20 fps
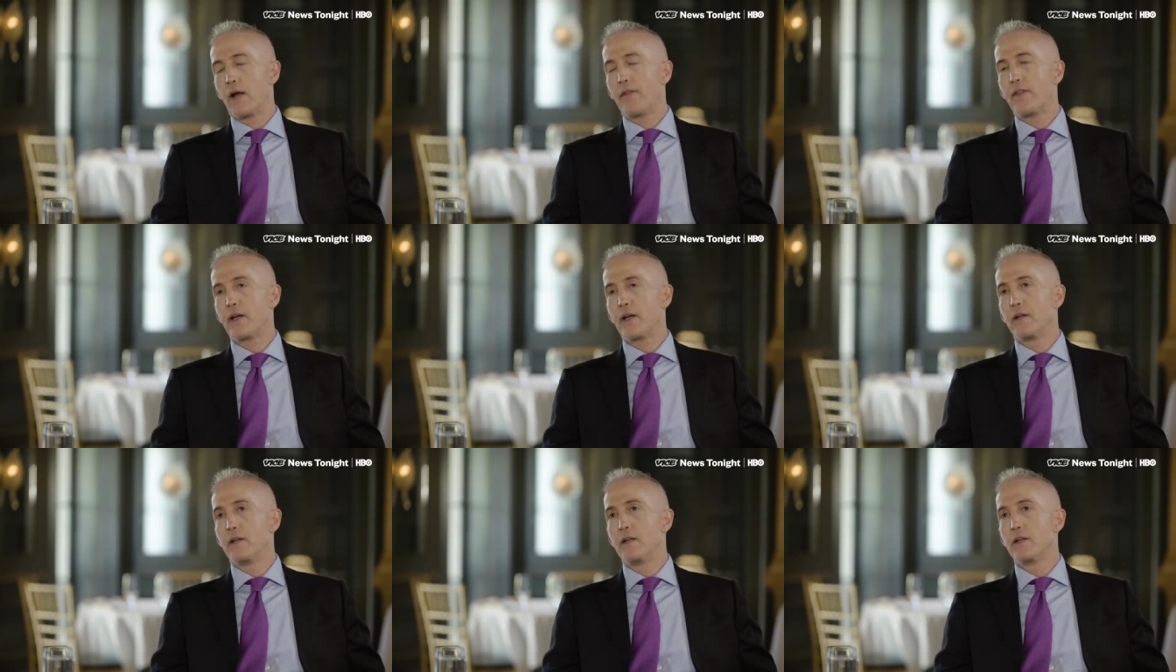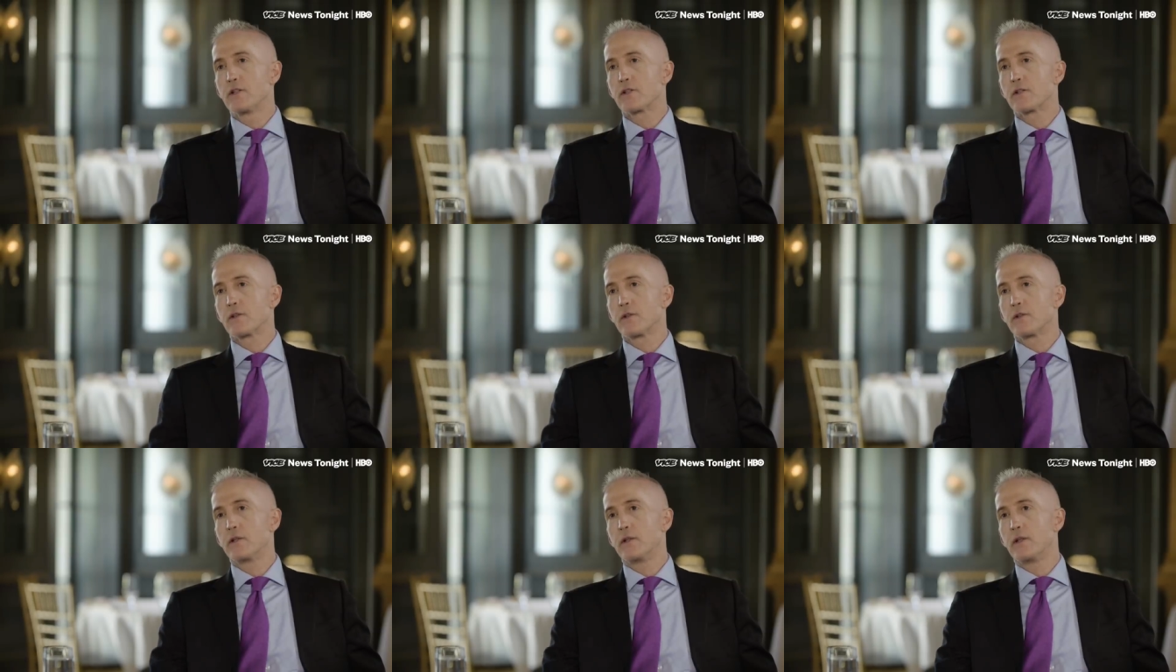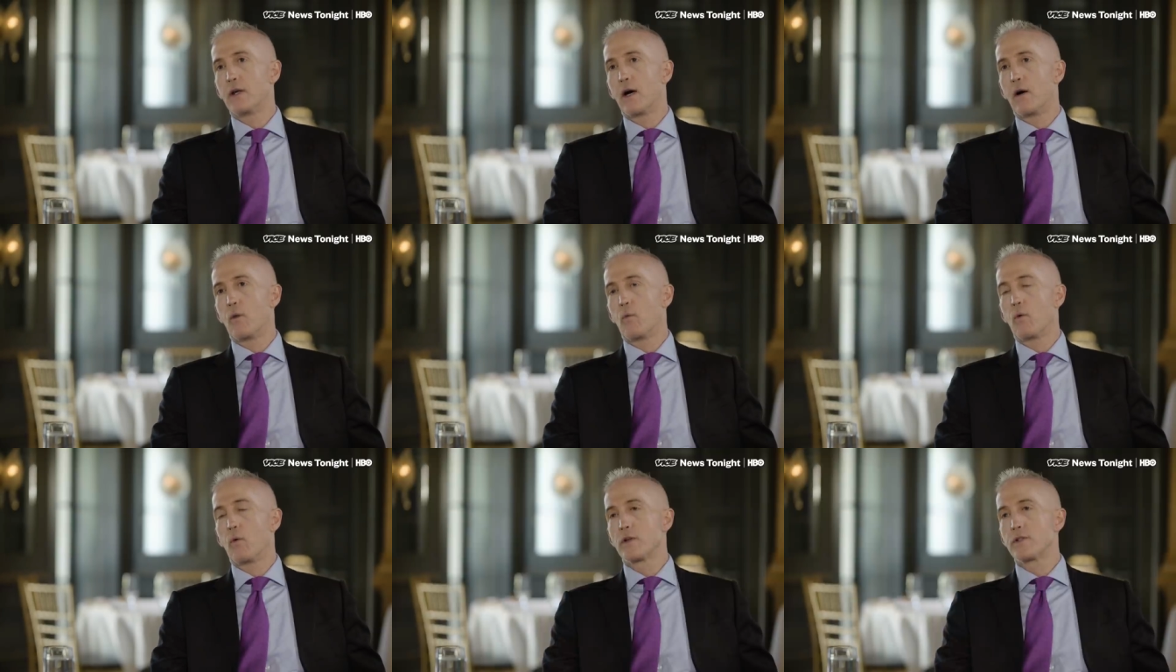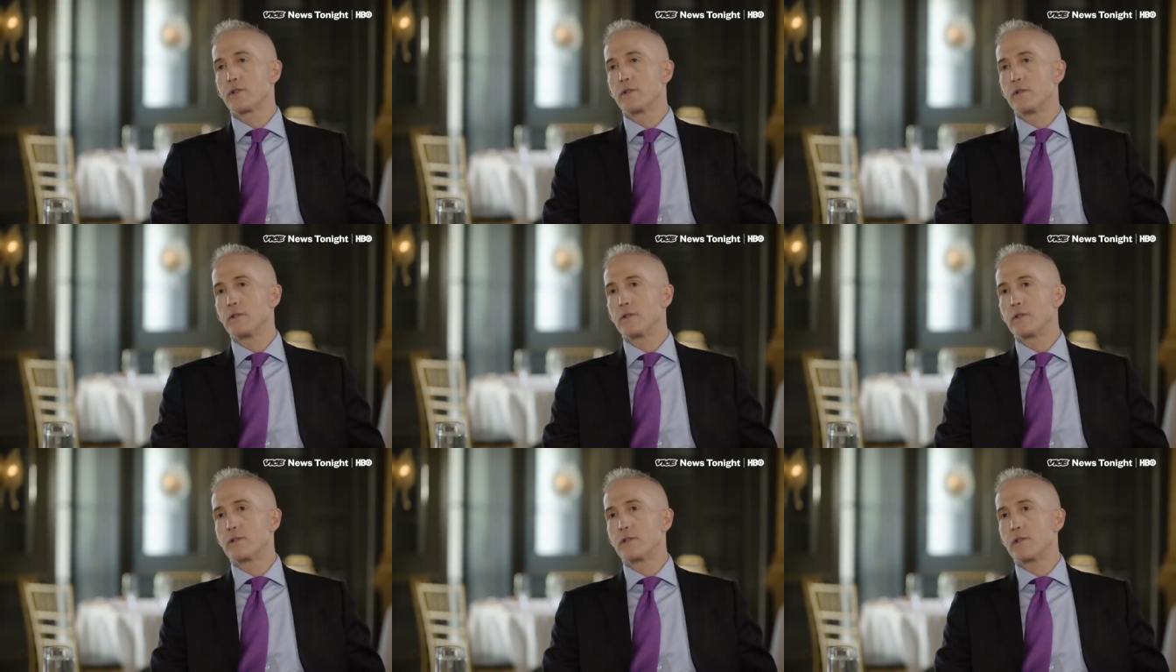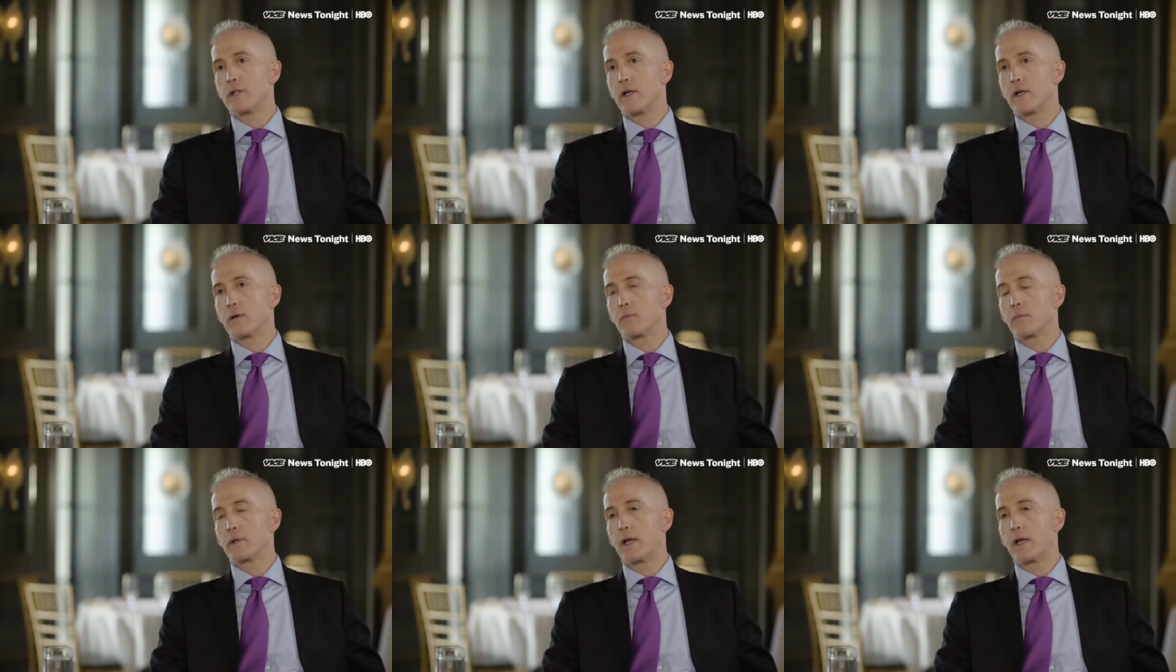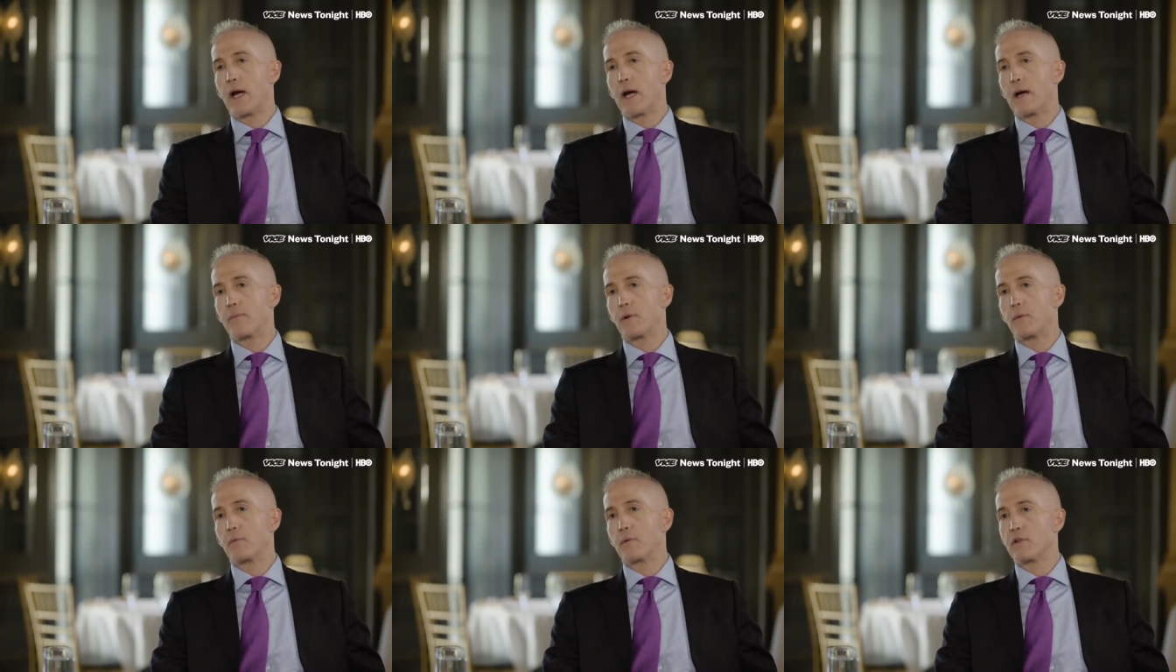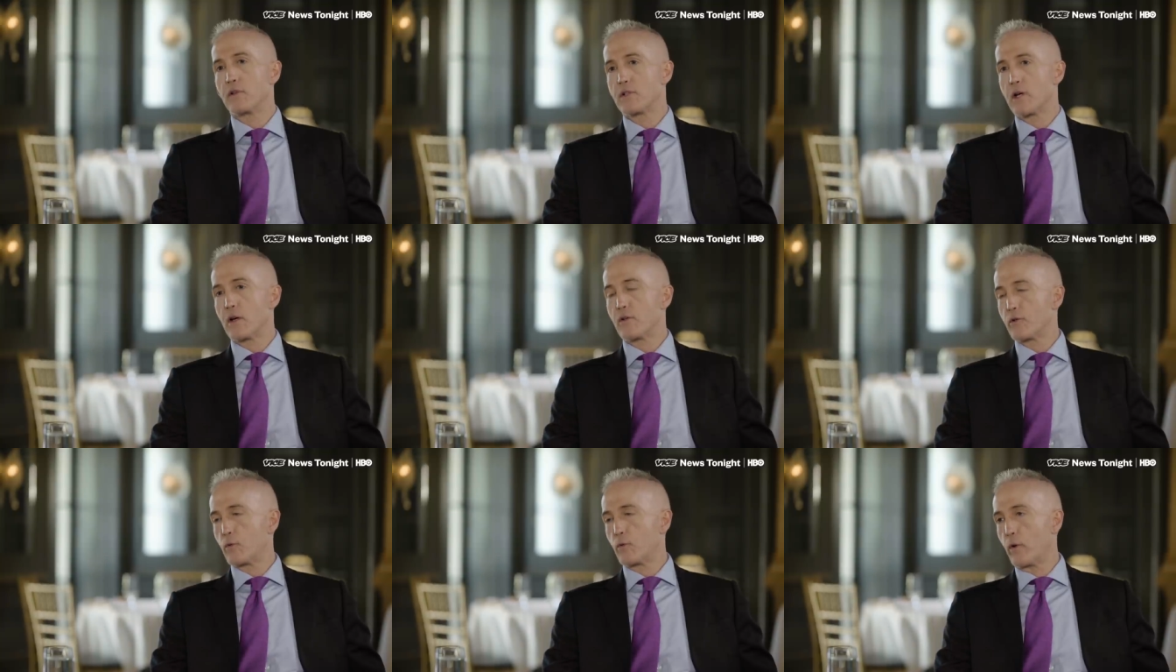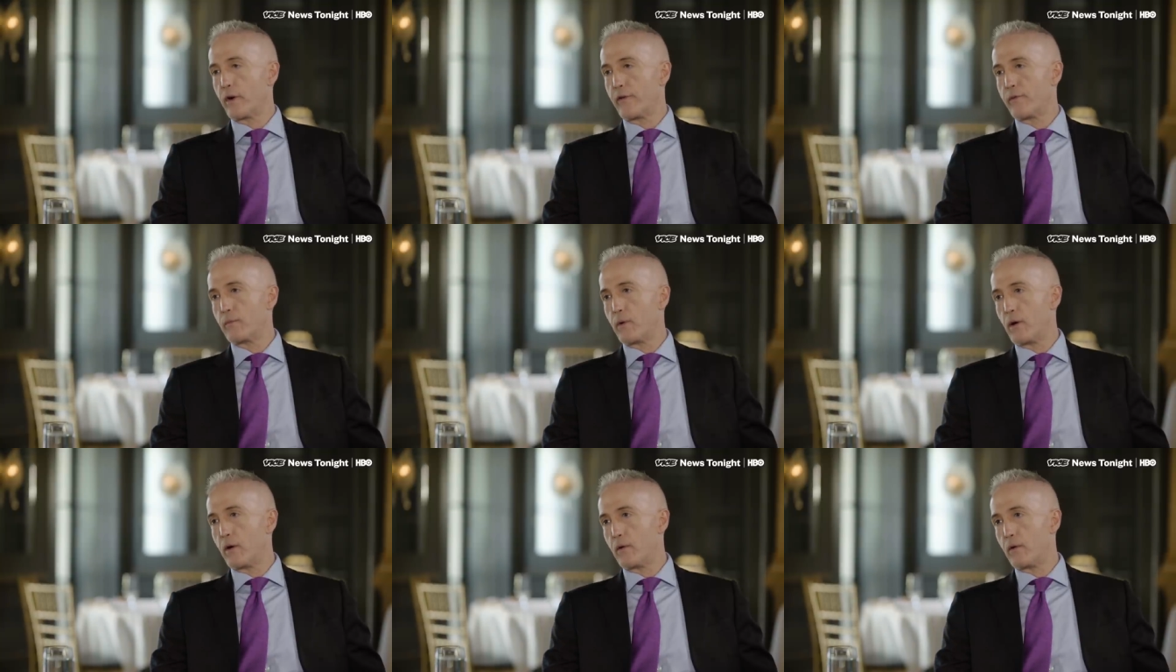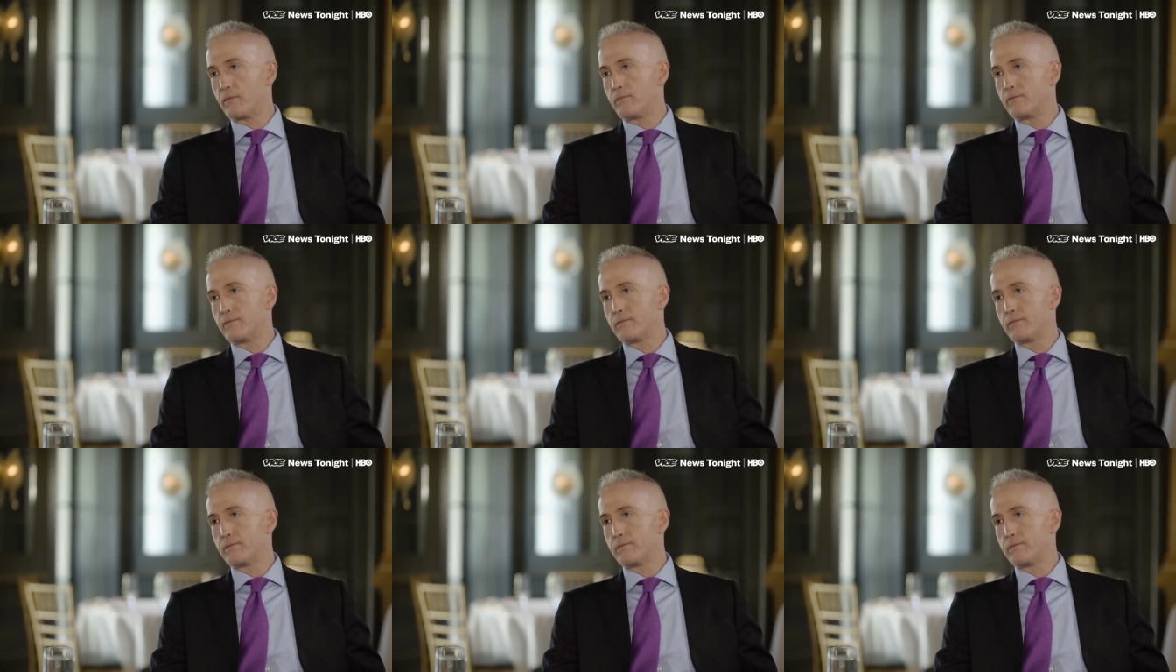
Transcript: I think initially I wasn't terribly happy because I was away from home.